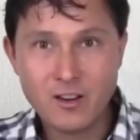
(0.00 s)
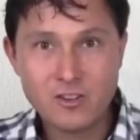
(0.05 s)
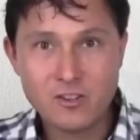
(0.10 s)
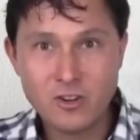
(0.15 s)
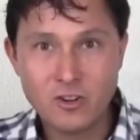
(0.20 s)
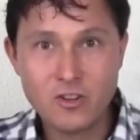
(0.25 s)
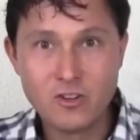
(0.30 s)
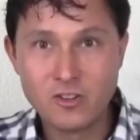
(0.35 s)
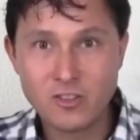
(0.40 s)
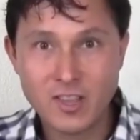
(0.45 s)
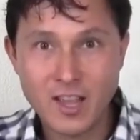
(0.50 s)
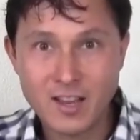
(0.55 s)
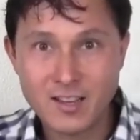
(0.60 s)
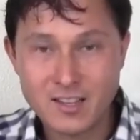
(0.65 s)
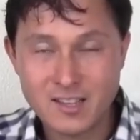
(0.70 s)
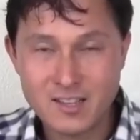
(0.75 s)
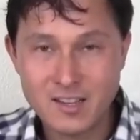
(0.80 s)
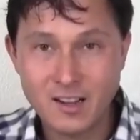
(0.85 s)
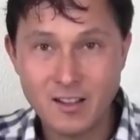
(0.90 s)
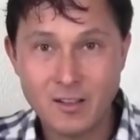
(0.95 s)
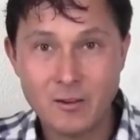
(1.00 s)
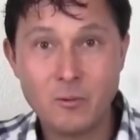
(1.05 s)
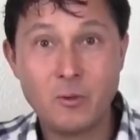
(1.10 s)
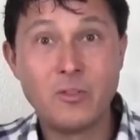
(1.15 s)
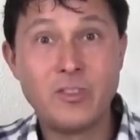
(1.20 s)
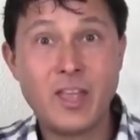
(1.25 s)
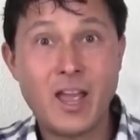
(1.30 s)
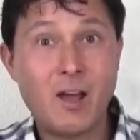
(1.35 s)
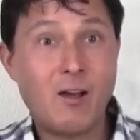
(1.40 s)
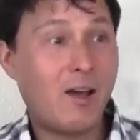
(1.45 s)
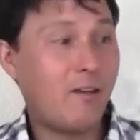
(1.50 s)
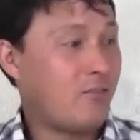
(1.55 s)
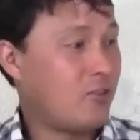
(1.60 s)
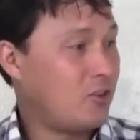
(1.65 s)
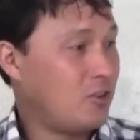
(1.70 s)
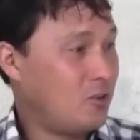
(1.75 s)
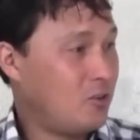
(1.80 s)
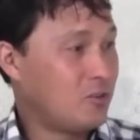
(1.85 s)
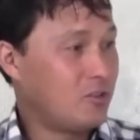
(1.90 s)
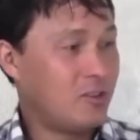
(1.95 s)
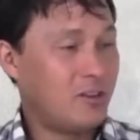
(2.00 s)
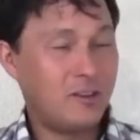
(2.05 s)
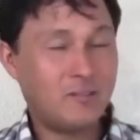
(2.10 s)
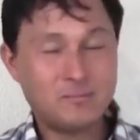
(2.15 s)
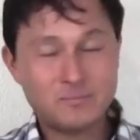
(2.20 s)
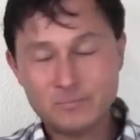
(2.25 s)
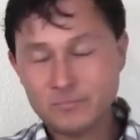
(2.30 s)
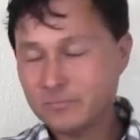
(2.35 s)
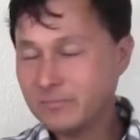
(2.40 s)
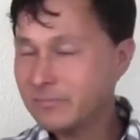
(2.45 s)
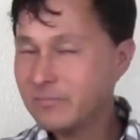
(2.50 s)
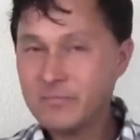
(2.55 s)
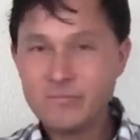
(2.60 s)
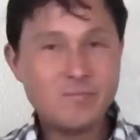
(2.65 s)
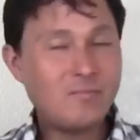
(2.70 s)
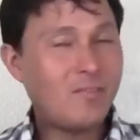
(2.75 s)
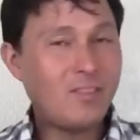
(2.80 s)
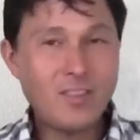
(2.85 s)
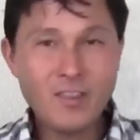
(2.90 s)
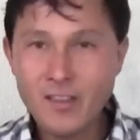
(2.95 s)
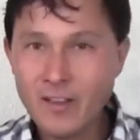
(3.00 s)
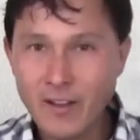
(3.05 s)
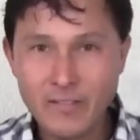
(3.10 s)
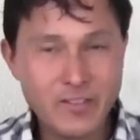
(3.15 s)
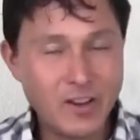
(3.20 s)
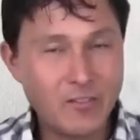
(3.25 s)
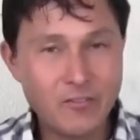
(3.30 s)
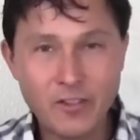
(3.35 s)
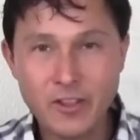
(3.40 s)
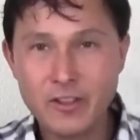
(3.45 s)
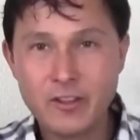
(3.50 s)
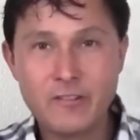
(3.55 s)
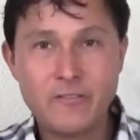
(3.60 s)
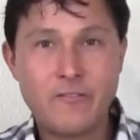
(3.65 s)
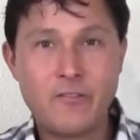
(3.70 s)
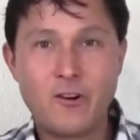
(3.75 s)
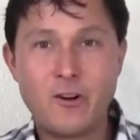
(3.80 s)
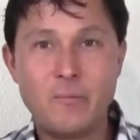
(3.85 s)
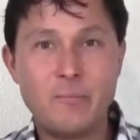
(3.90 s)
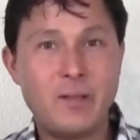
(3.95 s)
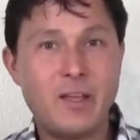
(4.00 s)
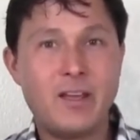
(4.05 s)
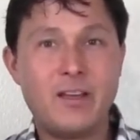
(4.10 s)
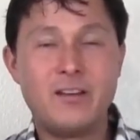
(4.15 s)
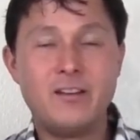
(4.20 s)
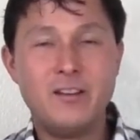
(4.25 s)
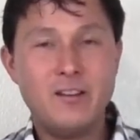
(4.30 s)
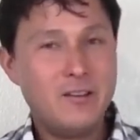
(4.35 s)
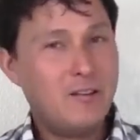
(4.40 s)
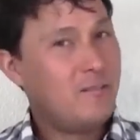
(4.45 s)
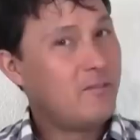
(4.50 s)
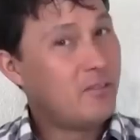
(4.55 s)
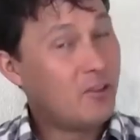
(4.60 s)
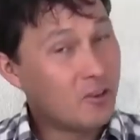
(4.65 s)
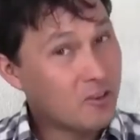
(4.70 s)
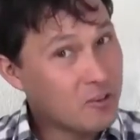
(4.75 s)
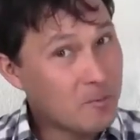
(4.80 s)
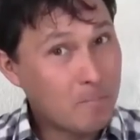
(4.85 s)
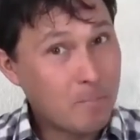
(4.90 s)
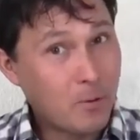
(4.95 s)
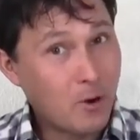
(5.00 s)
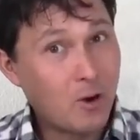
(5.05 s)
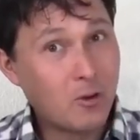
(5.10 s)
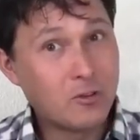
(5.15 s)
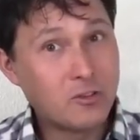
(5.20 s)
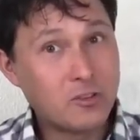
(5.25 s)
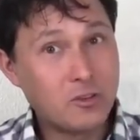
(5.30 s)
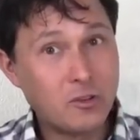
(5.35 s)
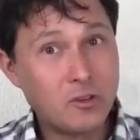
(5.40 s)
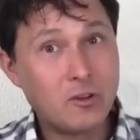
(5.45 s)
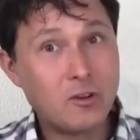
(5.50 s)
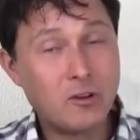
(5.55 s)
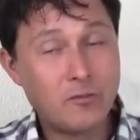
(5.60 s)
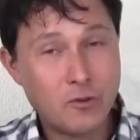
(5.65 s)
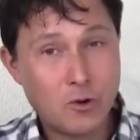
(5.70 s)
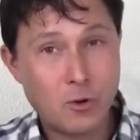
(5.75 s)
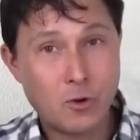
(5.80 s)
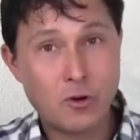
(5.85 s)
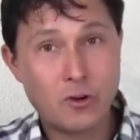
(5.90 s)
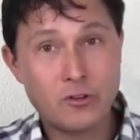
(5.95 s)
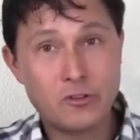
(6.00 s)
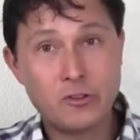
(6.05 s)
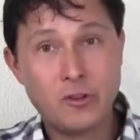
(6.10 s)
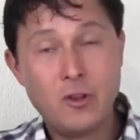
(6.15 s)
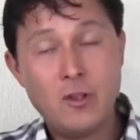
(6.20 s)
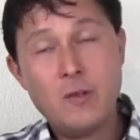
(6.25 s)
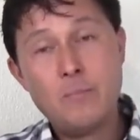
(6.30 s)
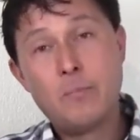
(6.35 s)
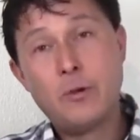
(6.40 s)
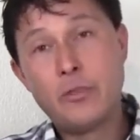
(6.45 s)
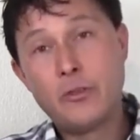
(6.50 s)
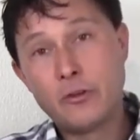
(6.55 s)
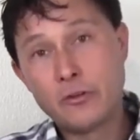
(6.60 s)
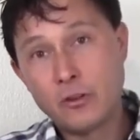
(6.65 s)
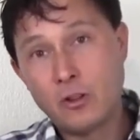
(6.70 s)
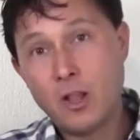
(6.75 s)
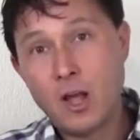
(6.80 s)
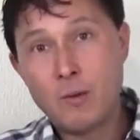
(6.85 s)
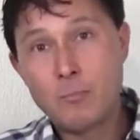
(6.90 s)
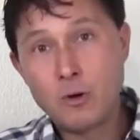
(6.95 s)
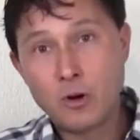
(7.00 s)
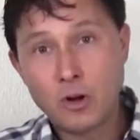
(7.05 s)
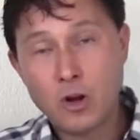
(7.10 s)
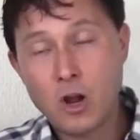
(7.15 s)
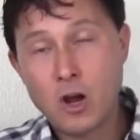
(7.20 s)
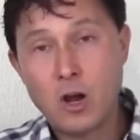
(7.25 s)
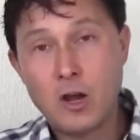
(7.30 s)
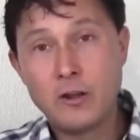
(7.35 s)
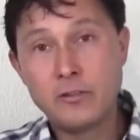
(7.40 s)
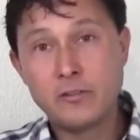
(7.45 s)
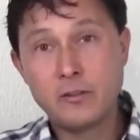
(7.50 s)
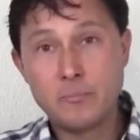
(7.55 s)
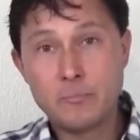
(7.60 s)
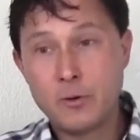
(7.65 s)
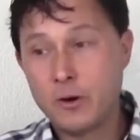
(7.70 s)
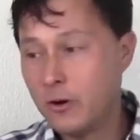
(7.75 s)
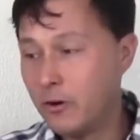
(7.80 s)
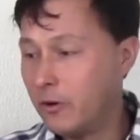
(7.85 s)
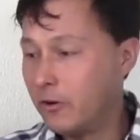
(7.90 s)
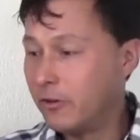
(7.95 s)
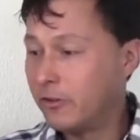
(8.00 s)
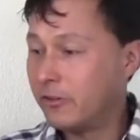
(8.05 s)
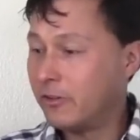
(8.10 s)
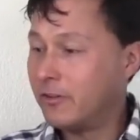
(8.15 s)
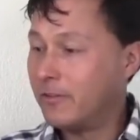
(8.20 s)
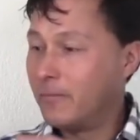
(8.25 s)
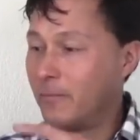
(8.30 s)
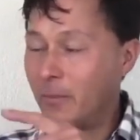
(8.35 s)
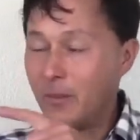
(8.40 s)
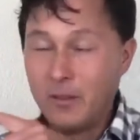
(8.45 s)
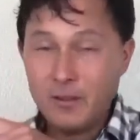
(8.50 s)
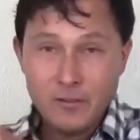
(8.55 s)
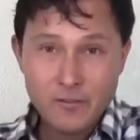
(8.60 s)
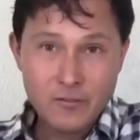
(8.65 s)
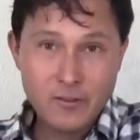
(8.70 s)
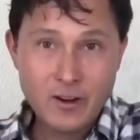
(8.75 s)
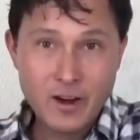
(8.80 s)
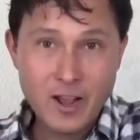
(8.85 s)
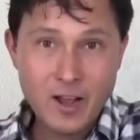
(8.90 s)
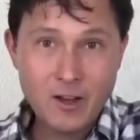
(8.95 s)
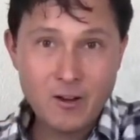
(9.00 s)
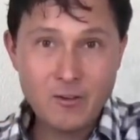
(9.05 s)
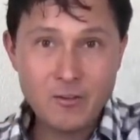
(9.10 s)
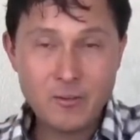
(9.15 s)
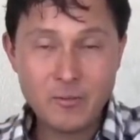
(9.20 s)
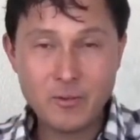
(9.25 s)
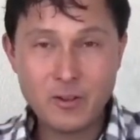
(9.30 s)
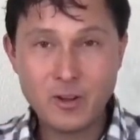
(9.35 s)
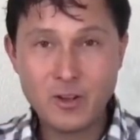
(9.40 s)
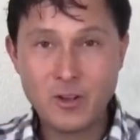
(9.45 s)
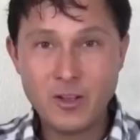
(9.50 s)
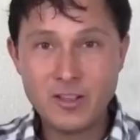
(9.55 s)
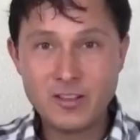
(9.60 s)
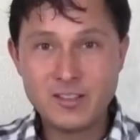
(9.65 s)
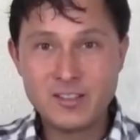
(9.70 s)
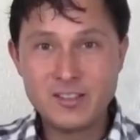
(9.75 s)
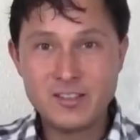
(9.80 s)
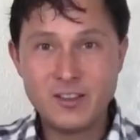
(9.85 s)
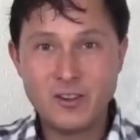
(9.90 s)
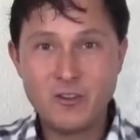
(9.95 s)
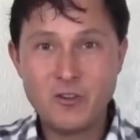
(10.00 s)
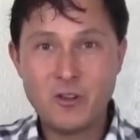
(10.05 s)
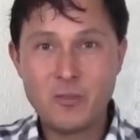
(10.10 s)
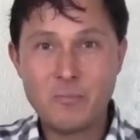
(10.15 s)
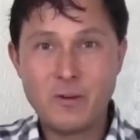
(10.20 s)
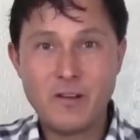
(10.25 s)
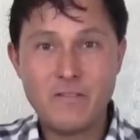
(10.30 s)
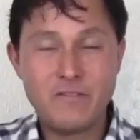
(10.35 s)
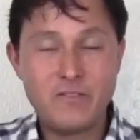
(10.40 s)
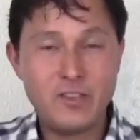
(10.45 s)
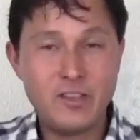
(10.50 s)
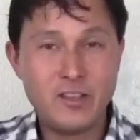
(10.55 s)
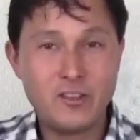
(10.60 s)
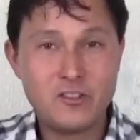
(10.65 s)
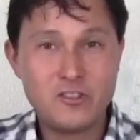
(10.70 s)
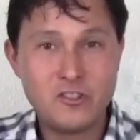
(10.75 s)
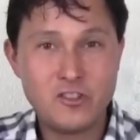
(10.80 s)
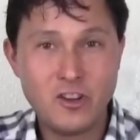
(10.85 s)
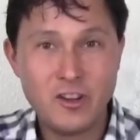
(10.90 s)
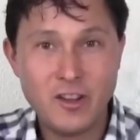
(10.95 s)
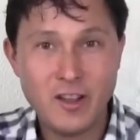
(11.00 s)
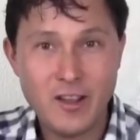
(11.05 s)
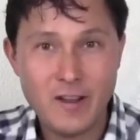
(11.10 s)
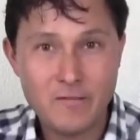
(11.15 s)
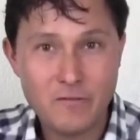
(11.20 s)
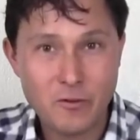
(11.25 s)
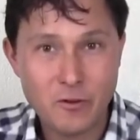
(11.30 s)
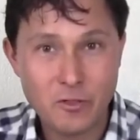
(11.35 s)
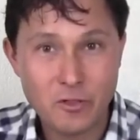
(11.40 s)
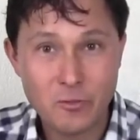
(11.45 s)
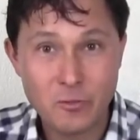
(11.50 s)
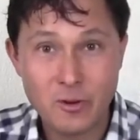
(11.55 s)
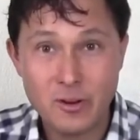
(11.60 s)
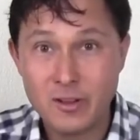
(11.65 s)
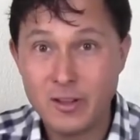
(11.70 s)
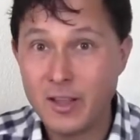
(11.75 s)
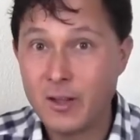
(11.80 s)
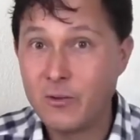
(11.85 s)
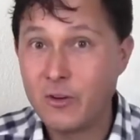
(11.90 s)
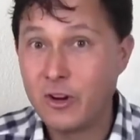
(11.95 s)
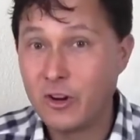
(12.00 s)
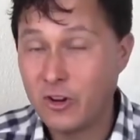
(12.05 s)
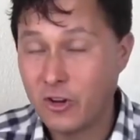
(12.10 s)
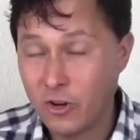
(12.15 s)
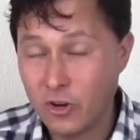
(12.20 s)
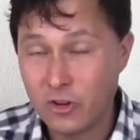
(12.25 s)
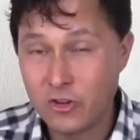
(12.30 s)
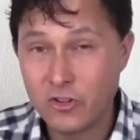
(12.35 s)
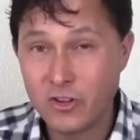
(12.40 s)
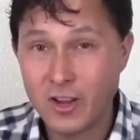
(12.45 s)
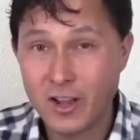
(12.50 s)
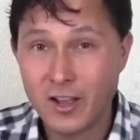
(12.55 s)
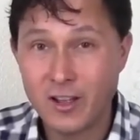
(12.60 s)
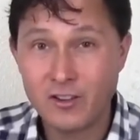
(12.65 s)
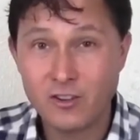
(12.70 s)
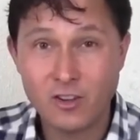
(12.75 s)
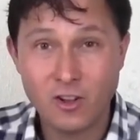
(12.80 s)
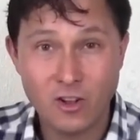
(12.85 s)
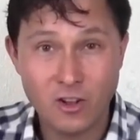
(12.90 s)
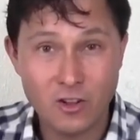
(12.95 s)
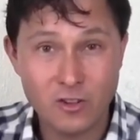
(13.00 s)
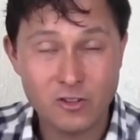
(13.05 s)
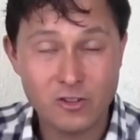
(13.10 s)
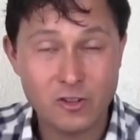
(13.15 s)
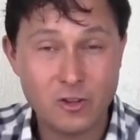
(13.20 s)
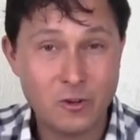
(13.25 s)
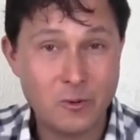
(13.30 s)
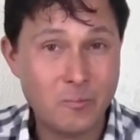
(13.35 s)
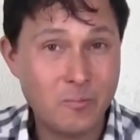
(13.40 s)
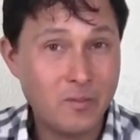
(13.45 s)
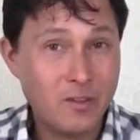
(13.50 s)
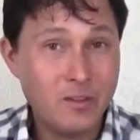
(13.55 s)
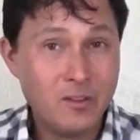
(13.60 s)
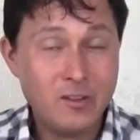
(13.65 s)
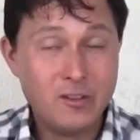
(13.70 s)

start using that and sell it. Well, now after using it, I've definitely confirmed, man, there's some pros to it, of course, but there's a lot more cons and pros. And for now, I'm gonna go ahead and stick with my VSJ843, and I want to encourage you guys also